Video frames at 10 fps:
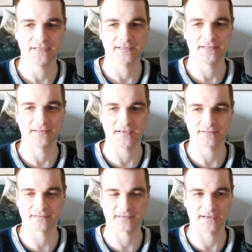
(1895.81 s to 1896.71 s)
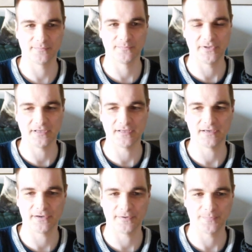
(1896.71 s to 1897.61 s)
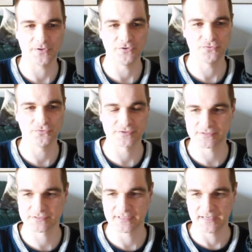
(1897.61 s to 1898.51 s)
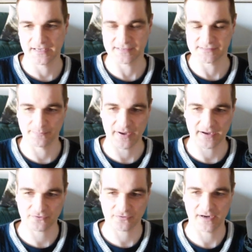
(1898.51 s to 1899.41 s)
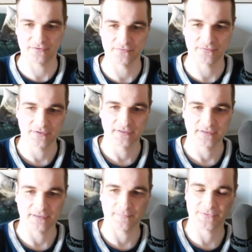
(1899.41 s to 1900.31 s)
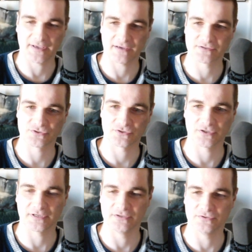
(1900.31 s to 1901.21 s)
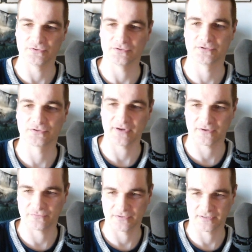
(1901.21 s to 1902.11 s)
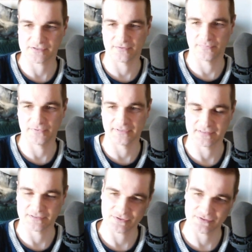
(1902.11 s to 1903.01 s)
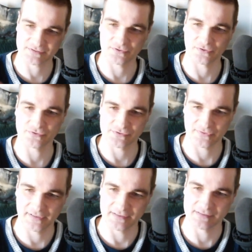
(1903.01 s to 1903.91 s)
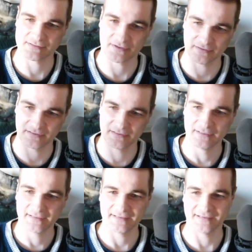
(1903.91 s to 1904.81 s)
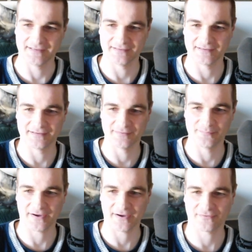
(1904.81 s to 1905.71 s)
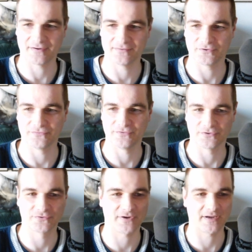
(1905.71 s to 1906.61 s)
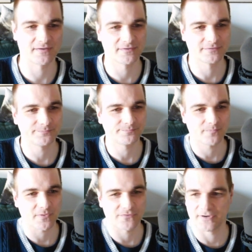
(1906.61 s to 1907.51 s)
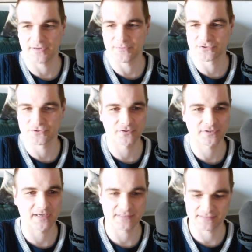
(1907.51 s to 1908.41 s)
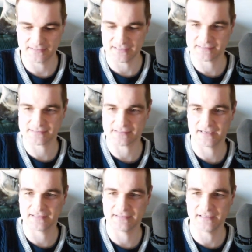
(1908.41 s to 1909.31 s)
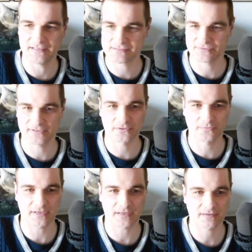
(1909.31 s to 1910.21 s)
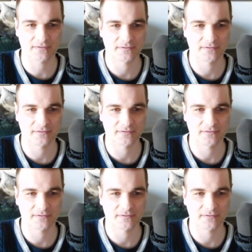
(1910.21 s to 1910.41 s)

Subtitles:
that can be used as a background texture in your track, for example, that just goes really subtle in the background of your track. So let me showcase these ideas real quick.